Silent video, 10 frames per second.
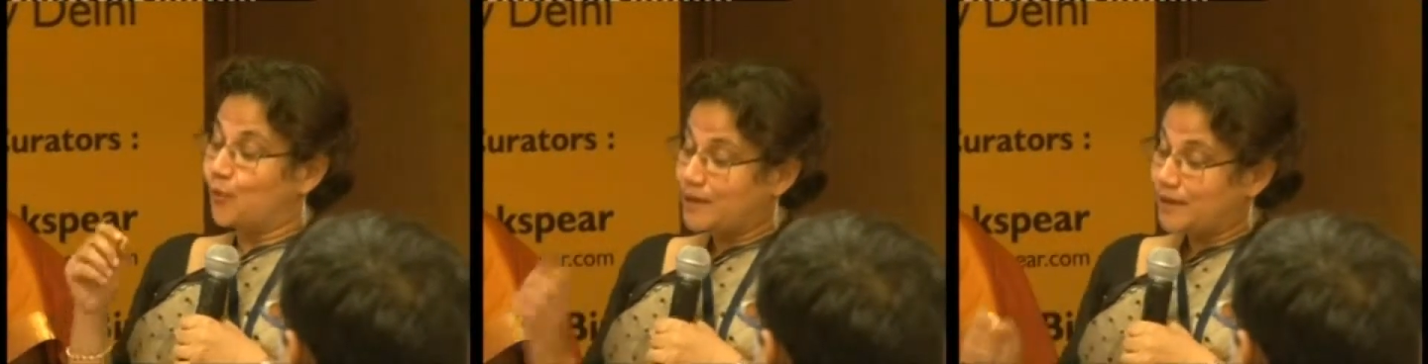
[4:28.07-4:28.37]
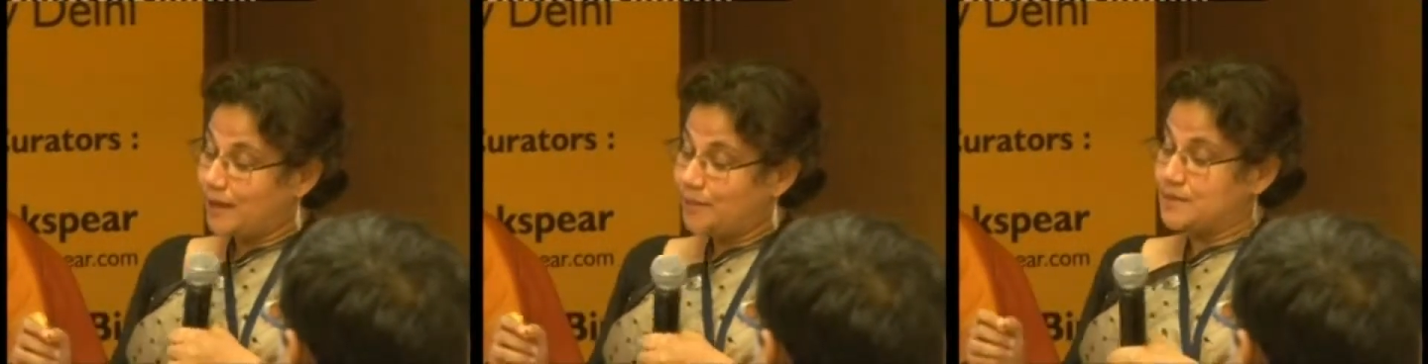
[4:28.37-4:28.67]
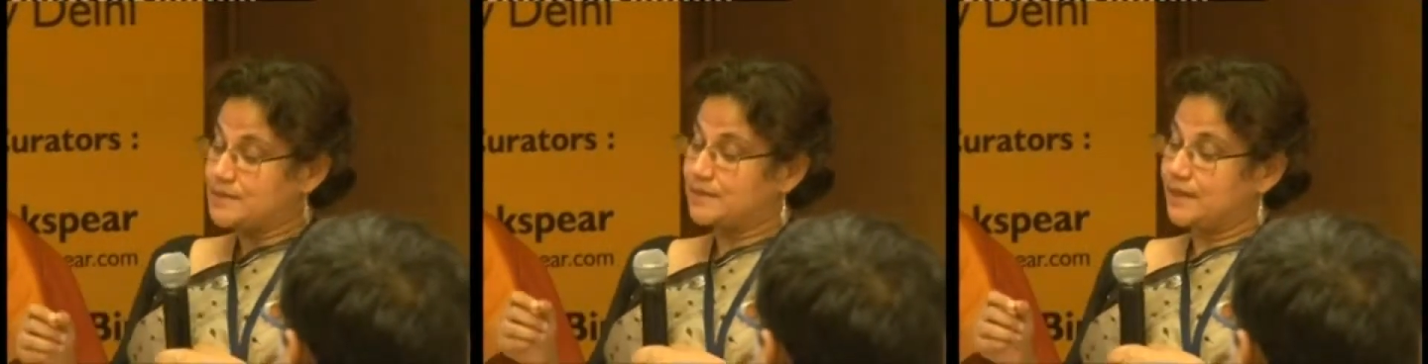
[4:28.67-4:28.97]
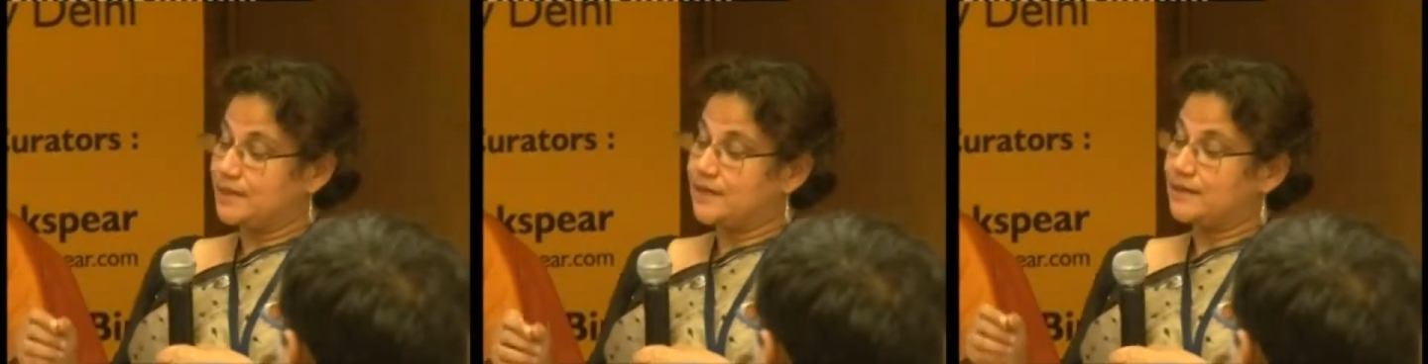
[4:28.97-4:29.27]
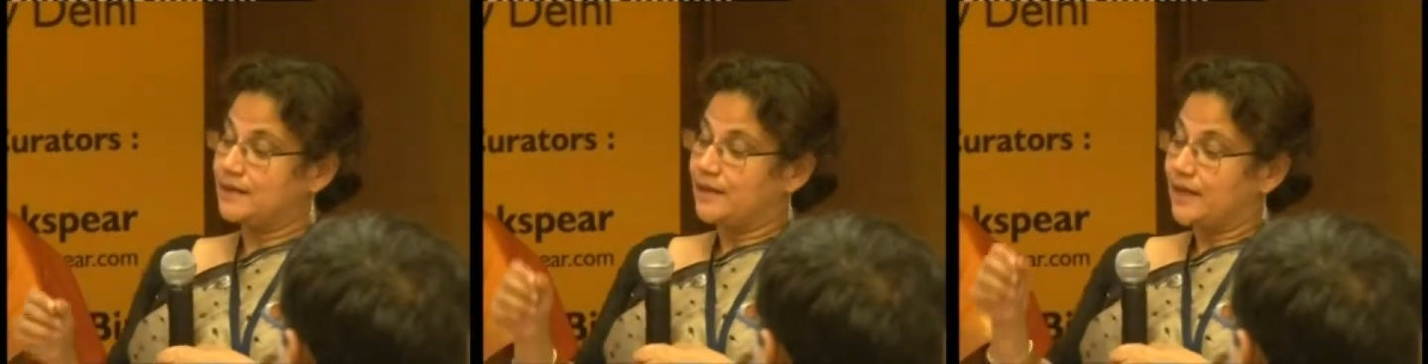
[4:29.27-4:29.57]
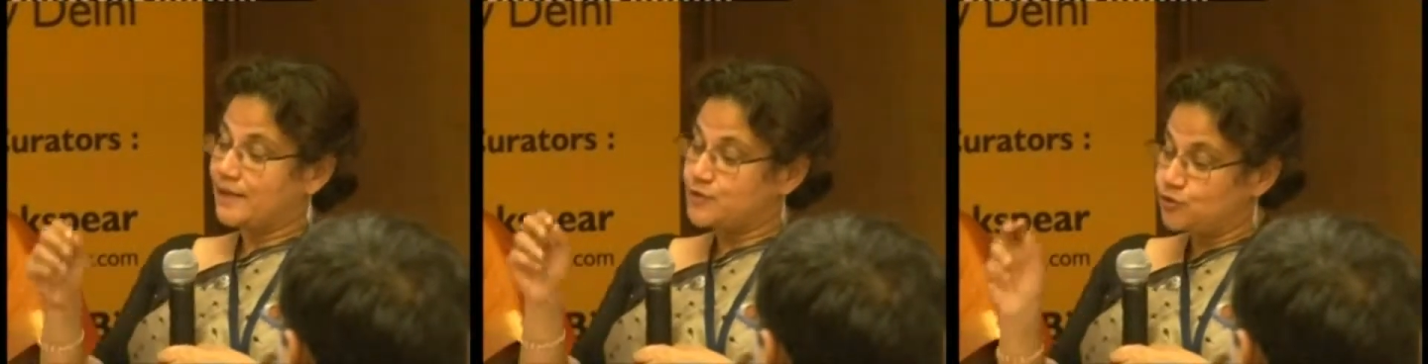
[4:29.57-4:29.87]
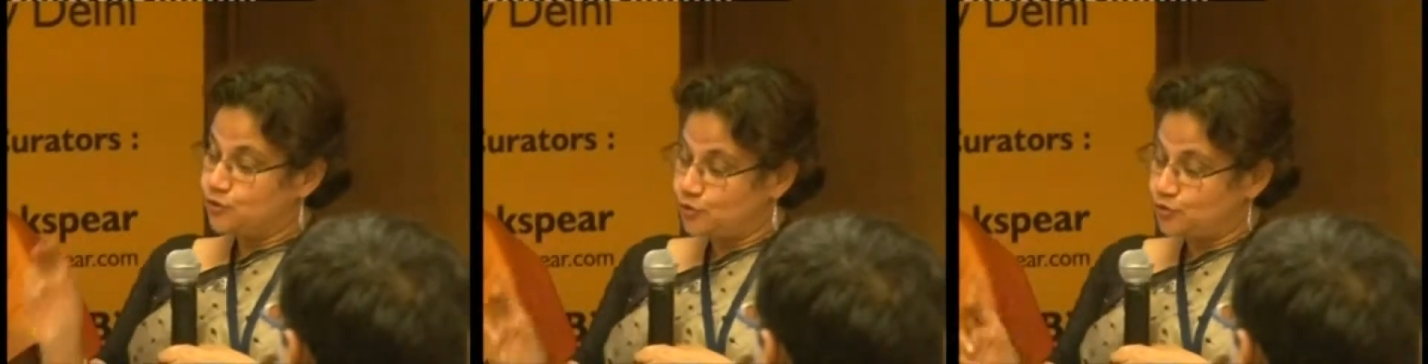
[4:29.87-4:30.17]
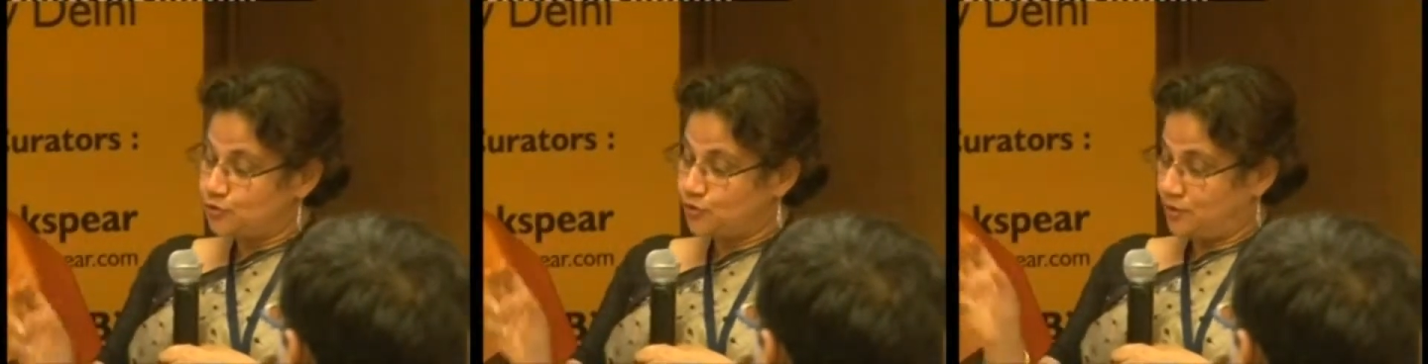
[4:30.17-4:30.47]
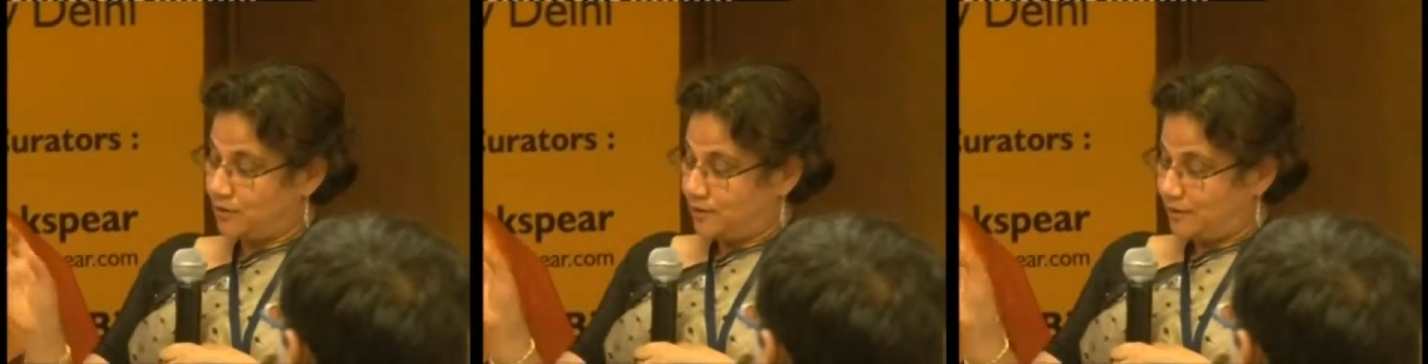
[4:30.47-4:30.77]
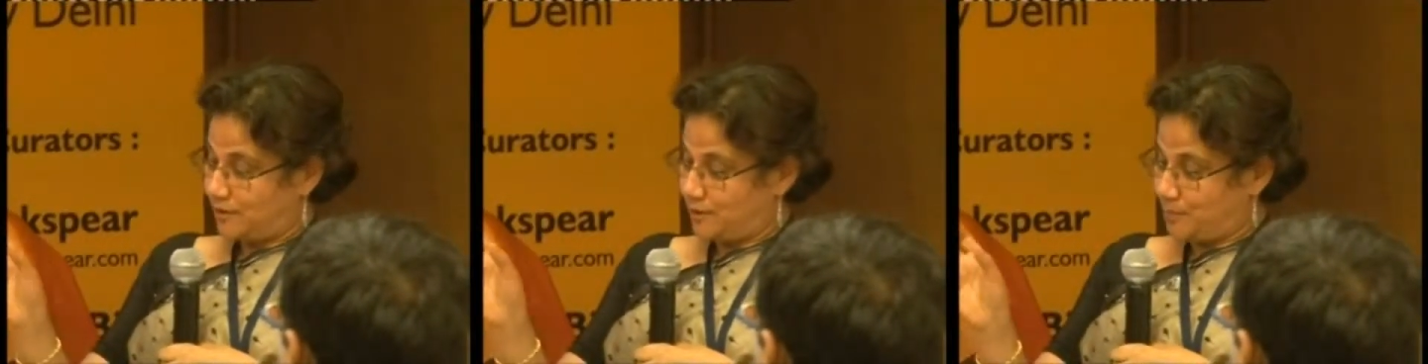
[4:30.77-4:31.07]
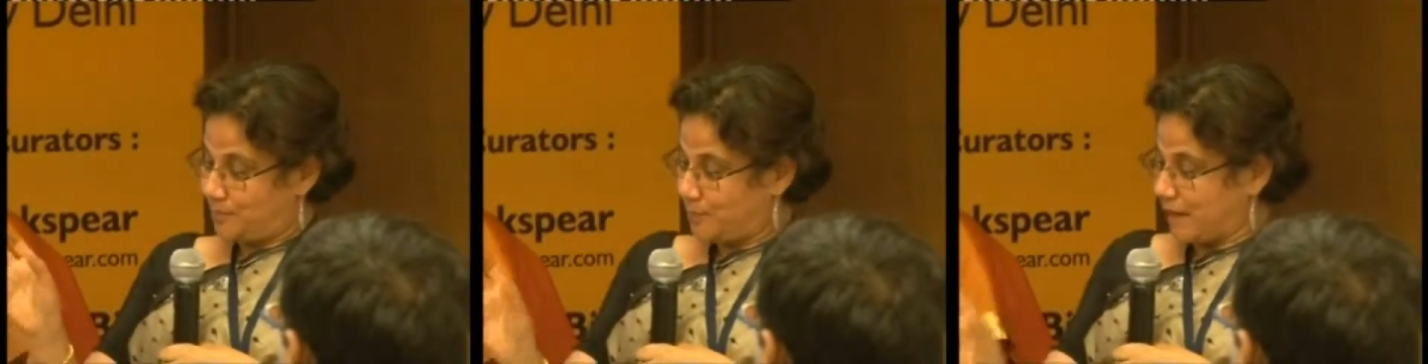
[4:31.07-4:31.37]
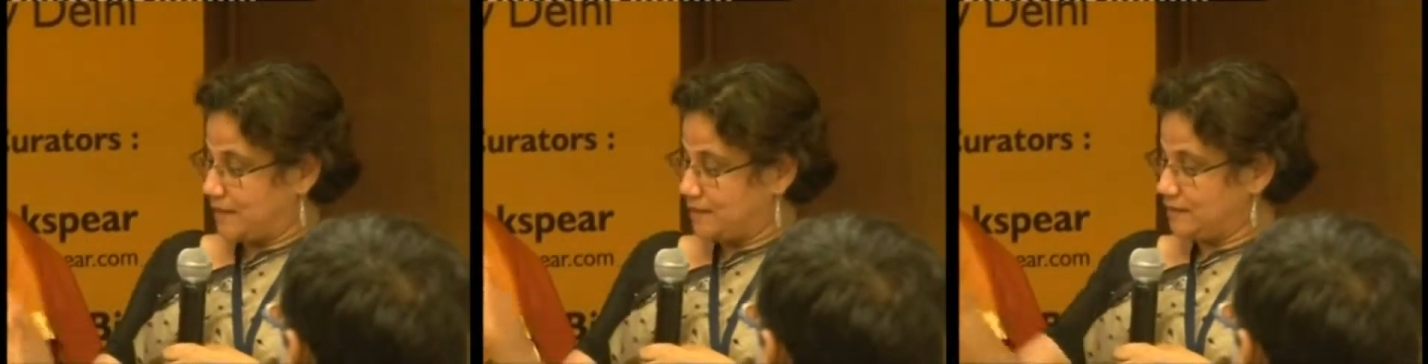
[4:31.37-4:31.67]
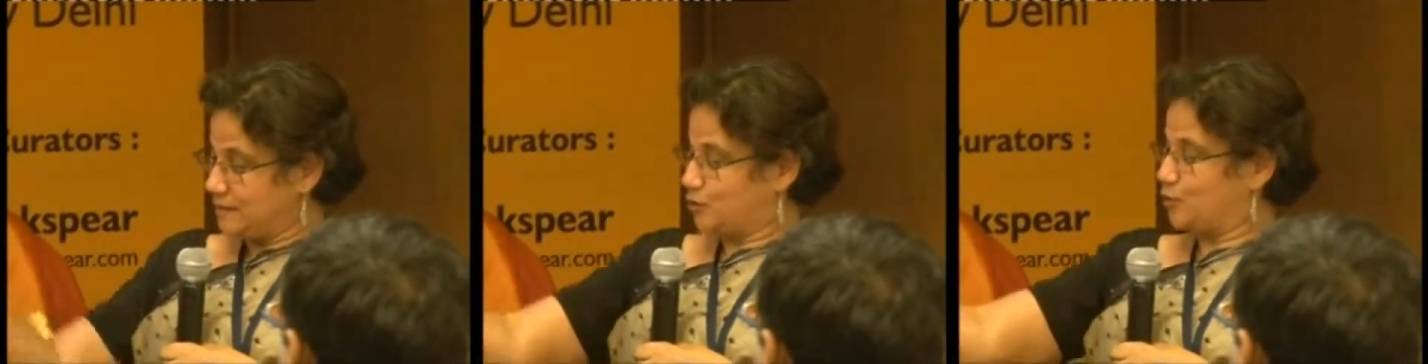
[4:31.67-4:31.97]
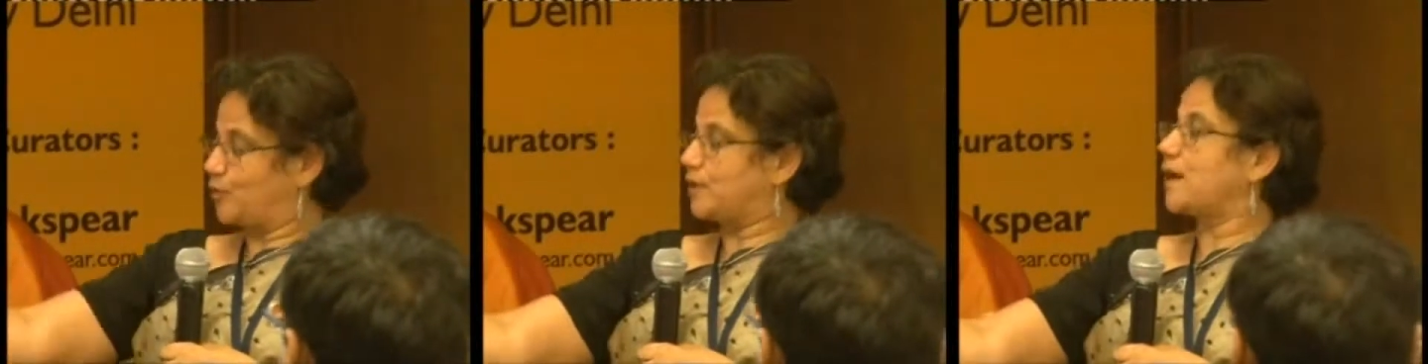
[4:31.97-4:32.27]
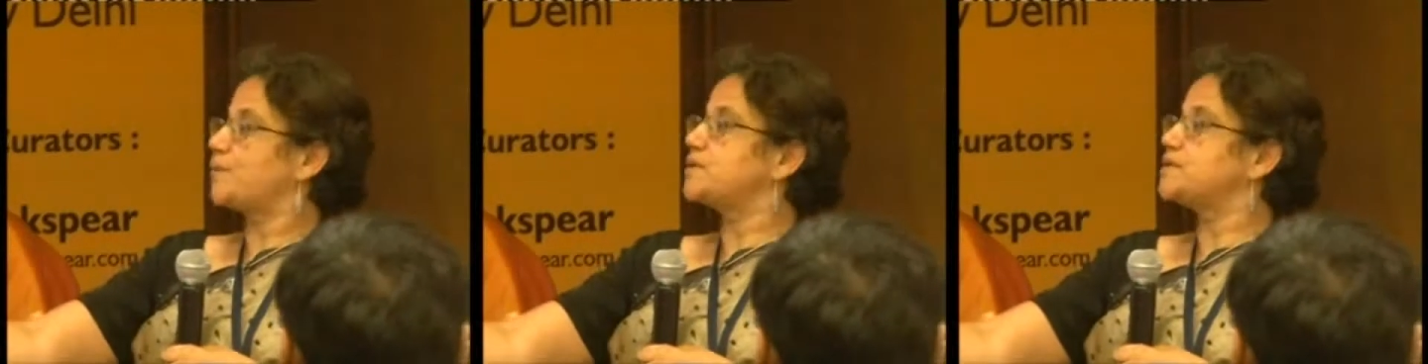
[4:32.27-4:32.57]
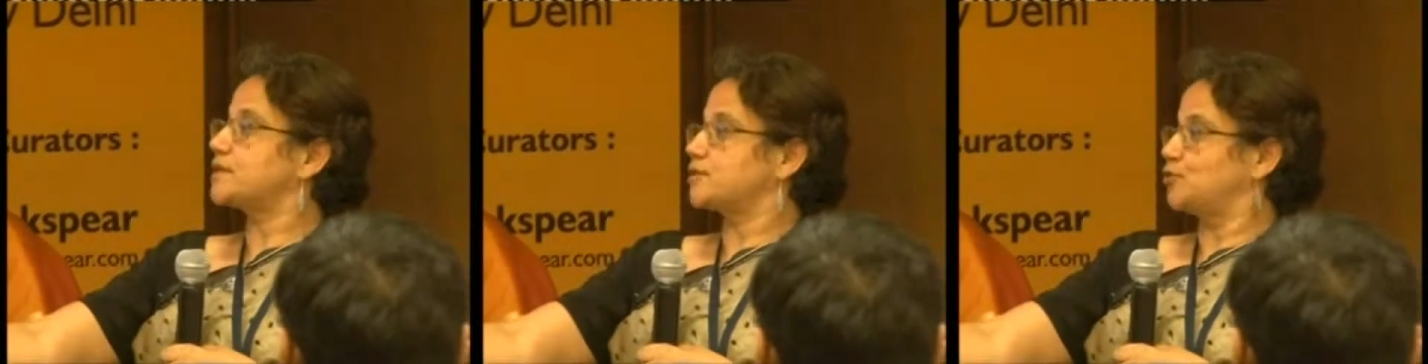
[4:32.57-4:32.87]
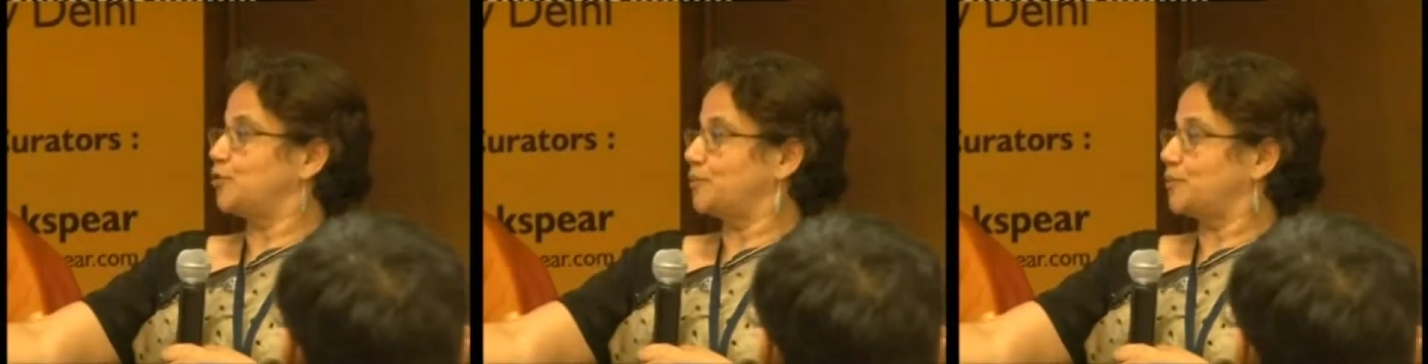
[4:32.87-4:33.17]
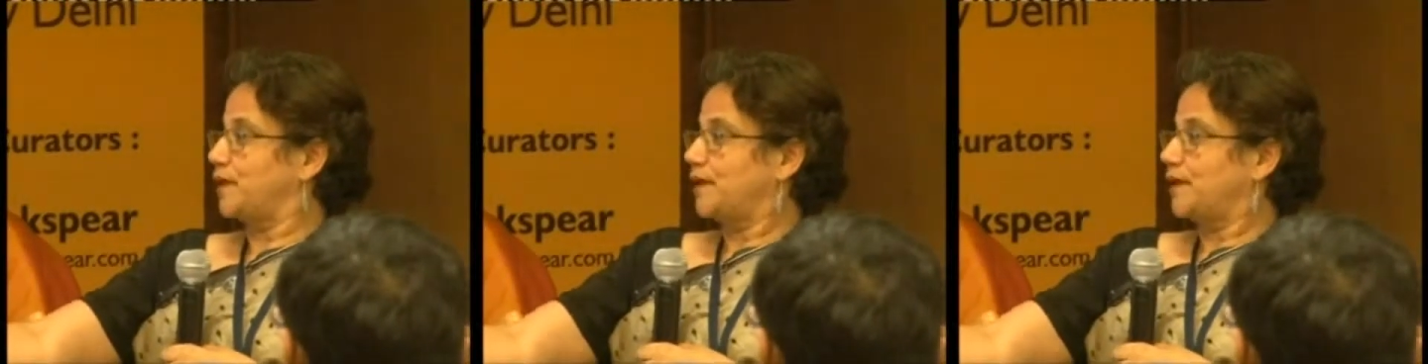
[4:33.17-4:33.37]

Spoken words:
what happens there has no parallel to what happens at home.